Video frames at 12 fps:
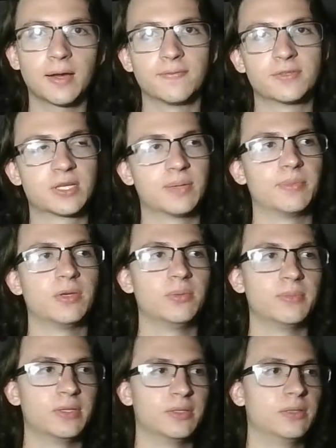have some
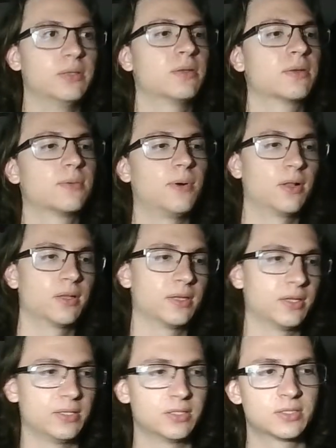human
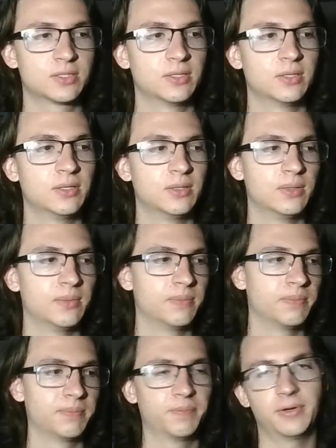qualities,
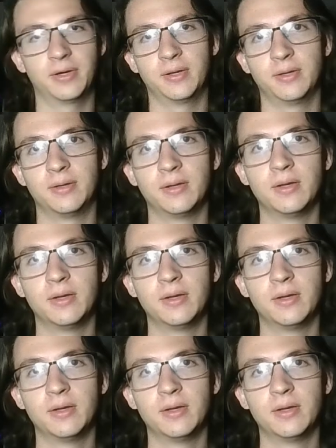but